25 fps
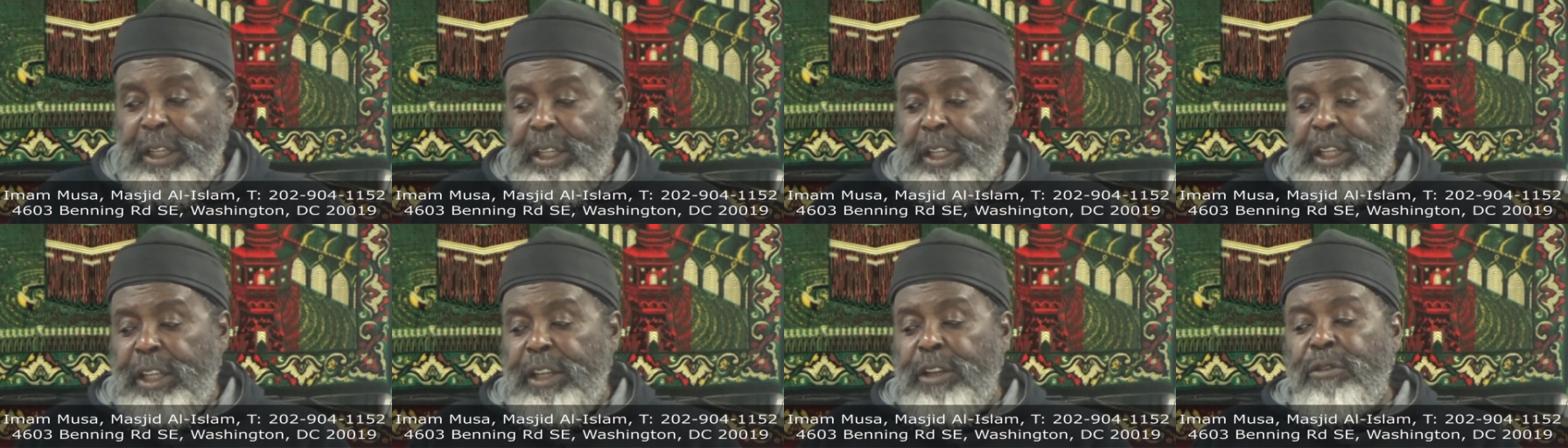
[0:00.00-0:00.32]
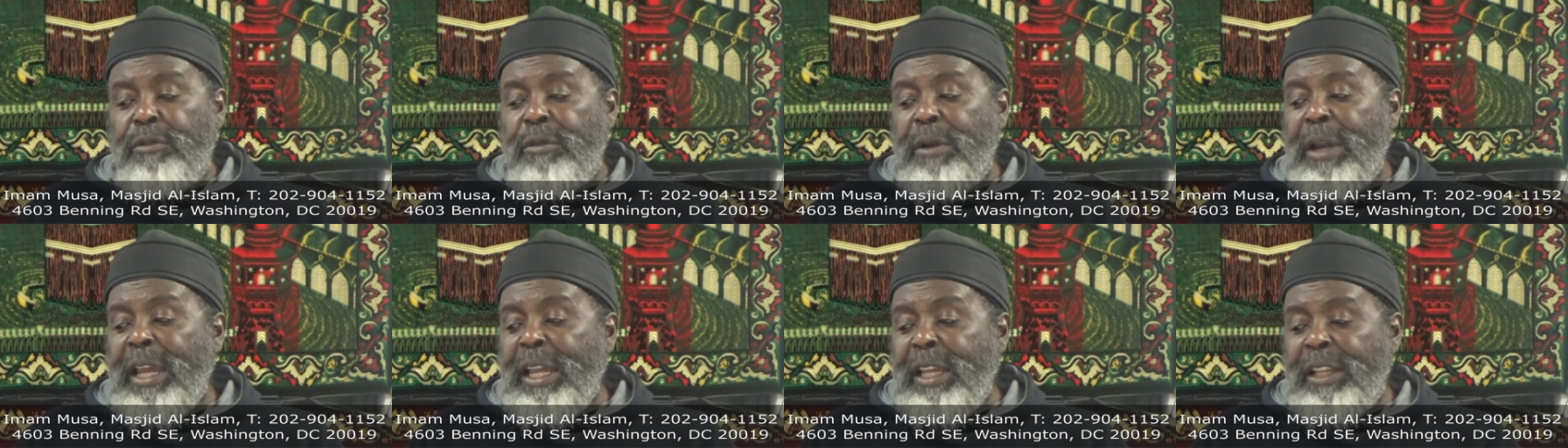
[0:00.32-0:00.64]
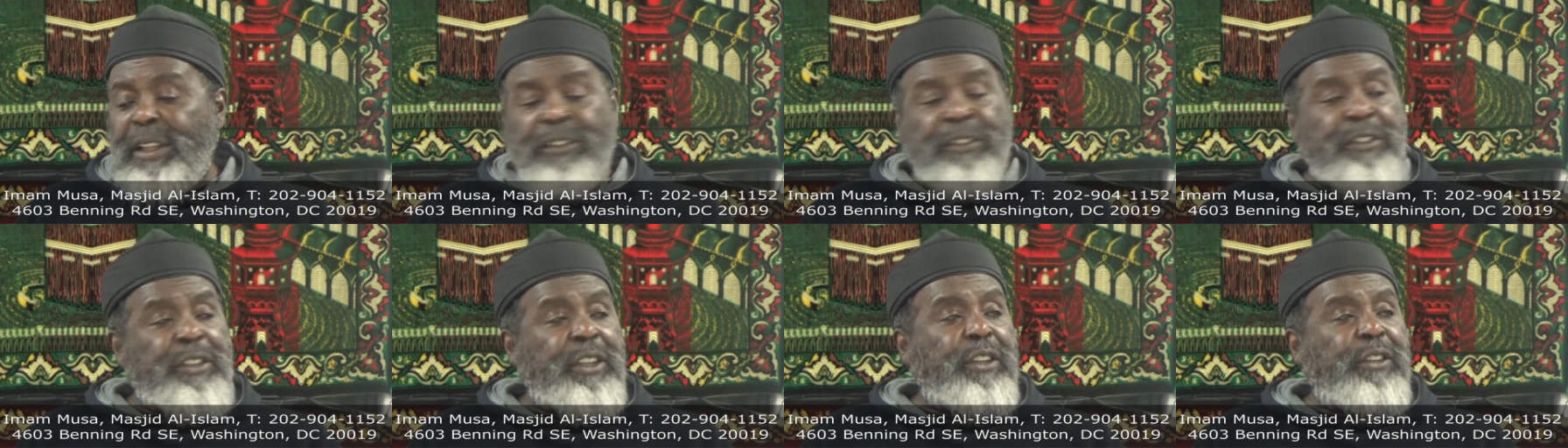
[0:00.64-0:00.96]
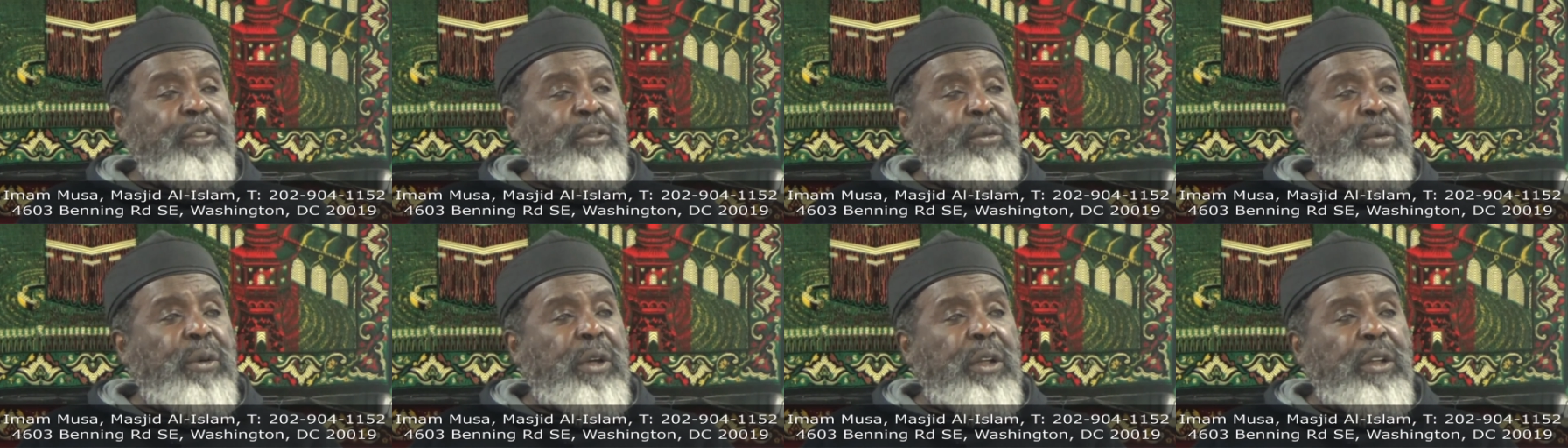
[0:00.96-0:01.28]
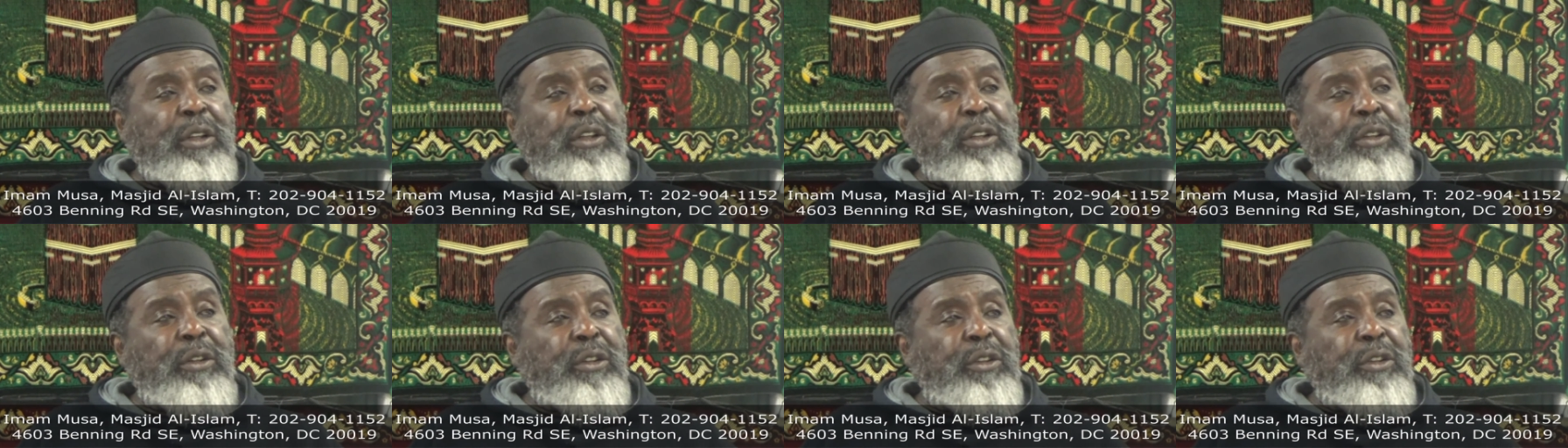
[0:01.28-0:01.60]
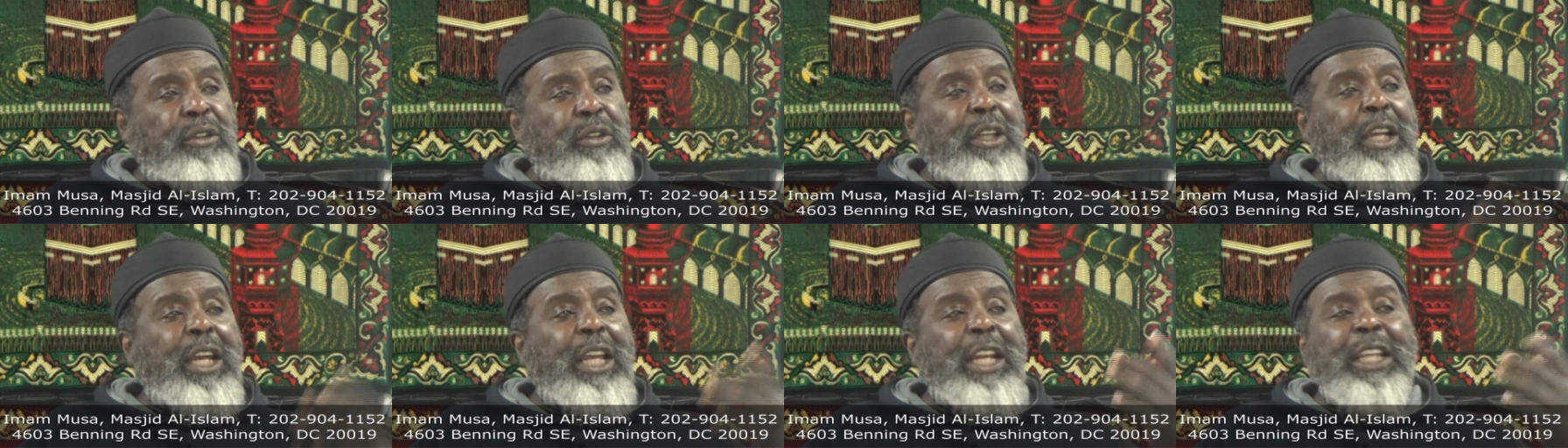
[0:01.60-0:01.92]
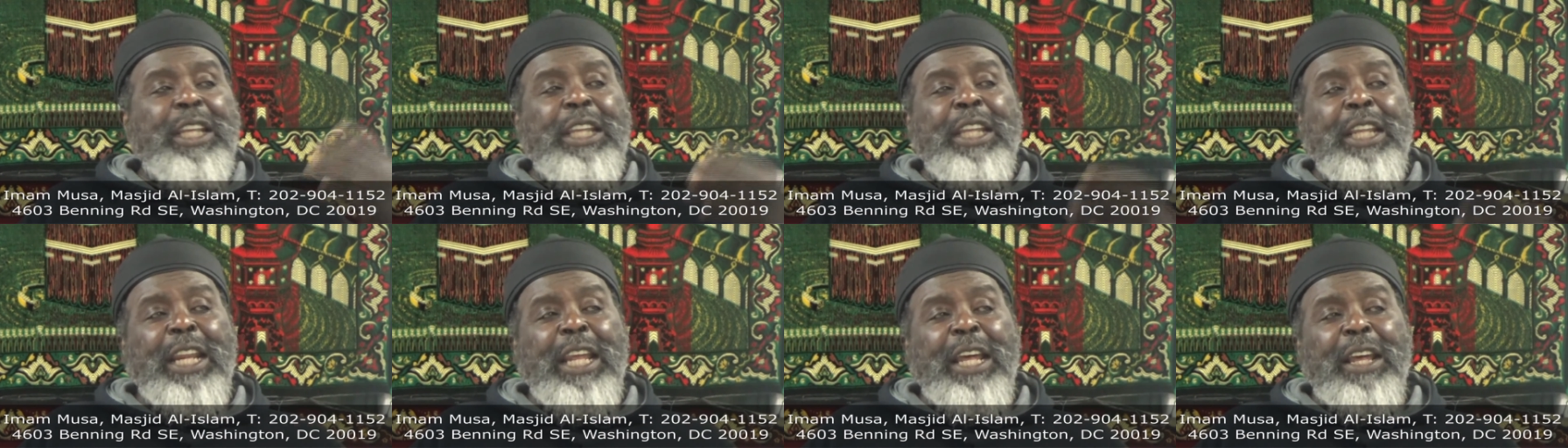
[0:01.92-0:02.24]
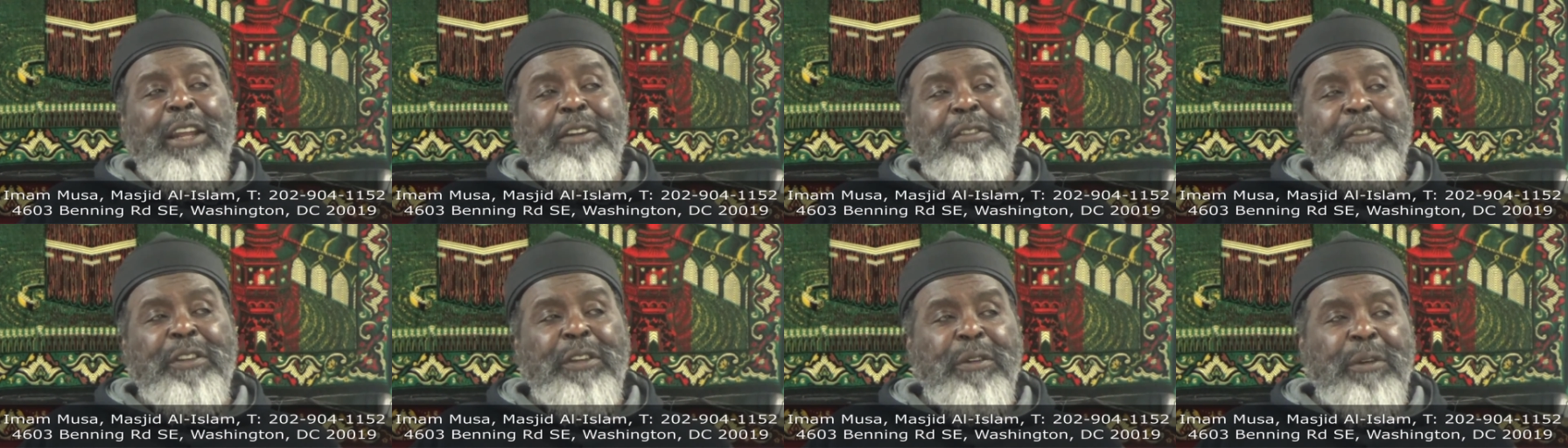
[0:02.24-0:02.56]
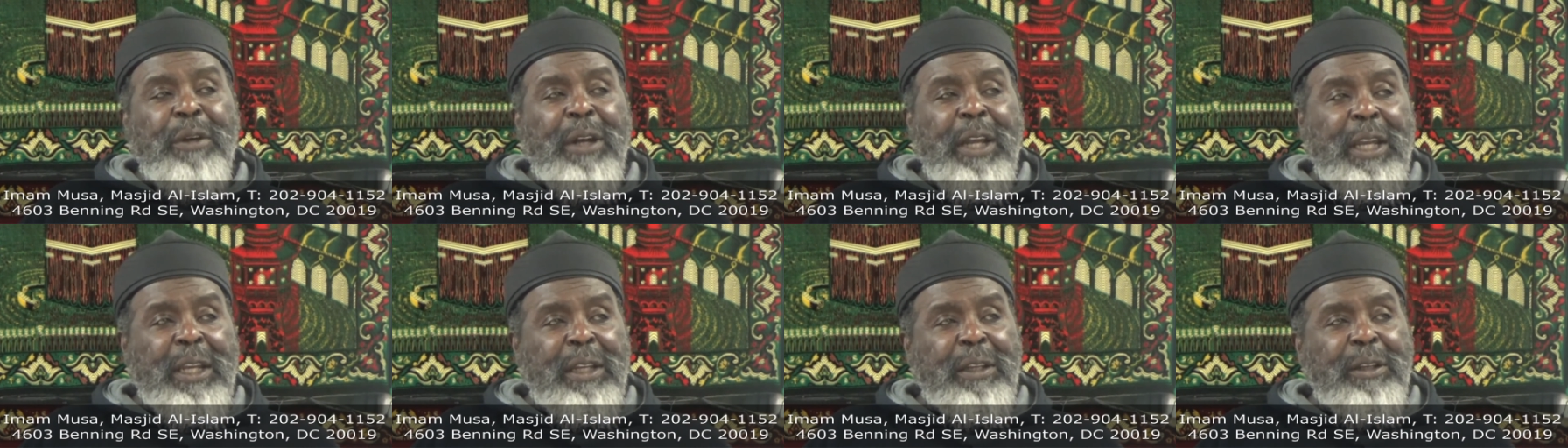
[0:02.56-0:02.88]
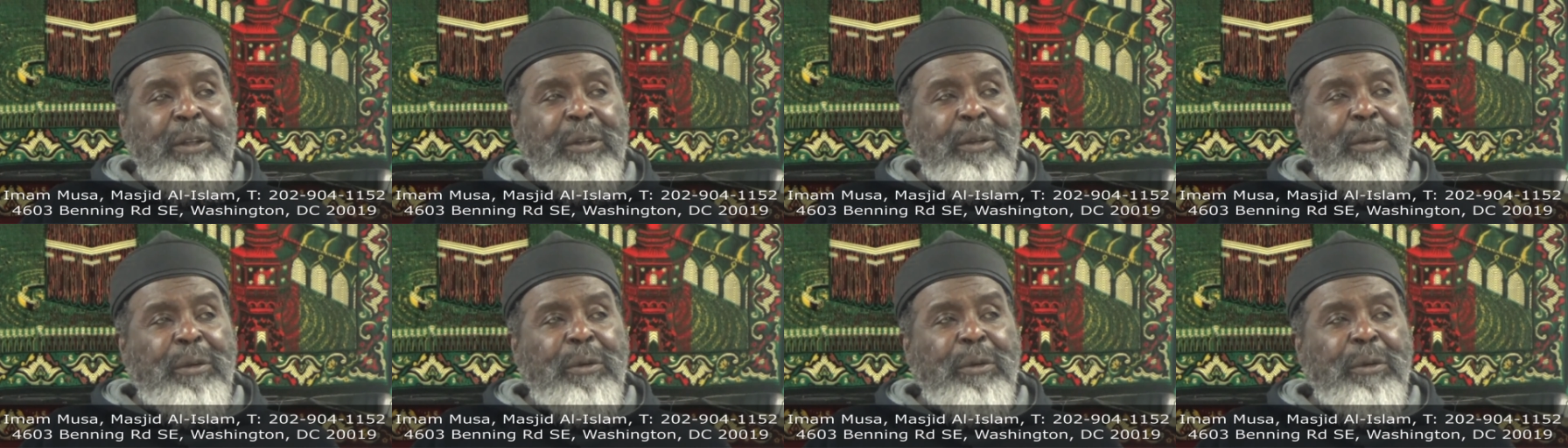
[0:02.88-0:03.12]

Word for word: Iraq says what? You got to get out of Iraq.